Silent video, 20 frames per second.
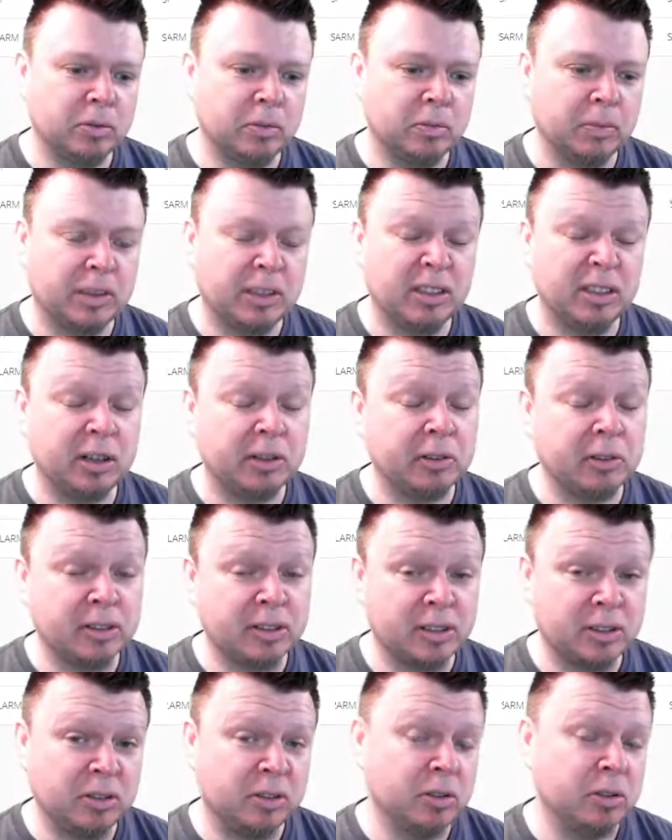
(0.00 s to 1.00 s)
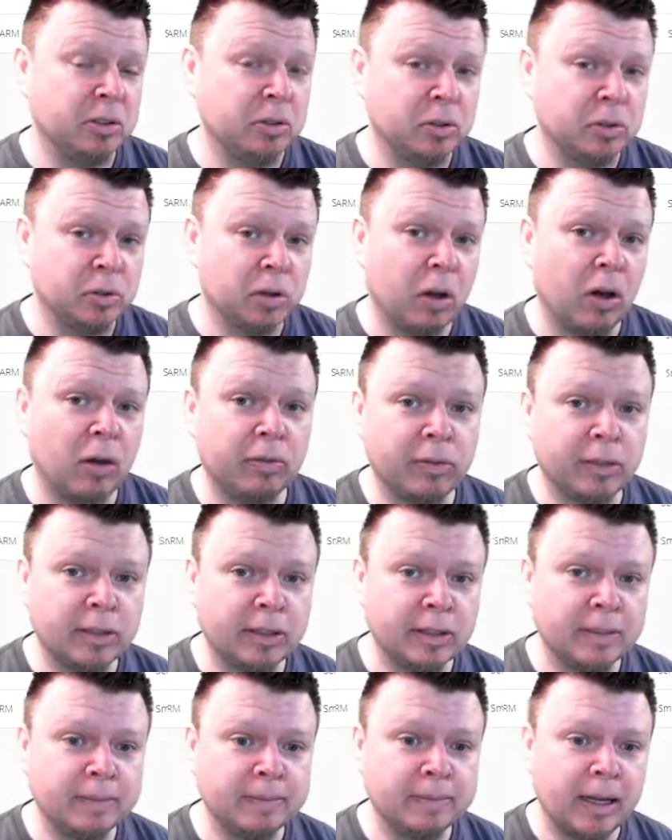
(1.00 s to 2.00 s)
materials that you use
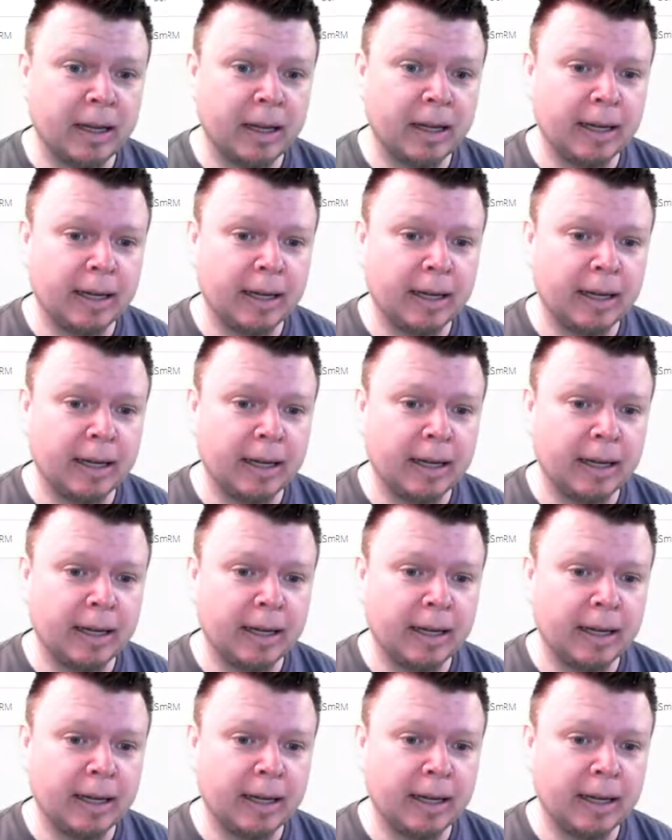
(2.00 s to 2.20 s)
often,